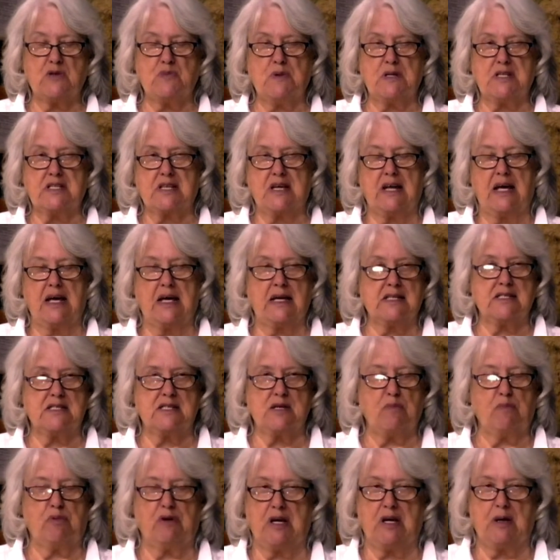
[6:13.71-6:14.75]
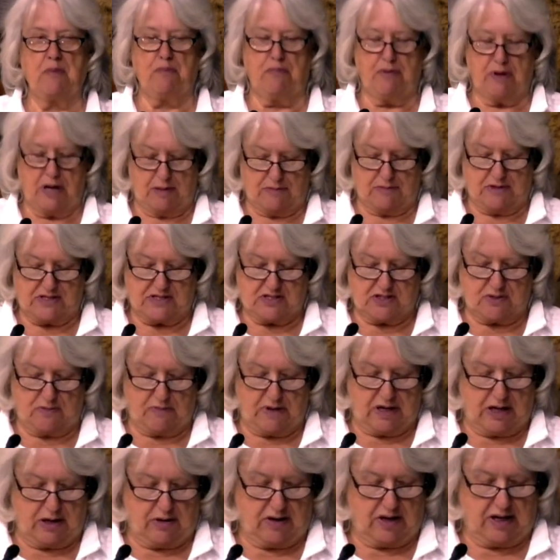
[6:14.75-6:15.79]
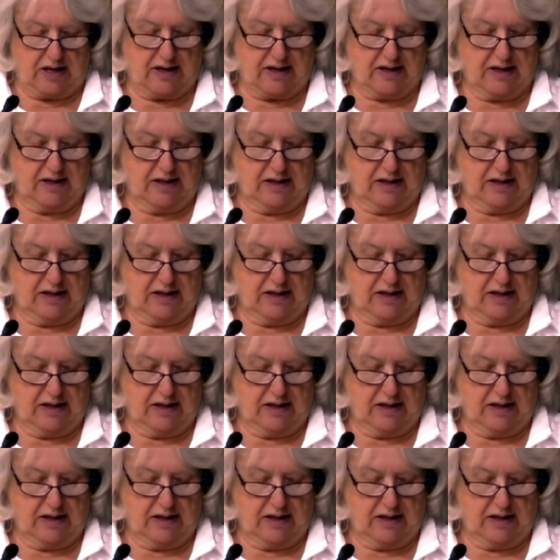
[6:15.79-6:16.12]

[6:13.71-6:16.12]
today is simply a promise to marry,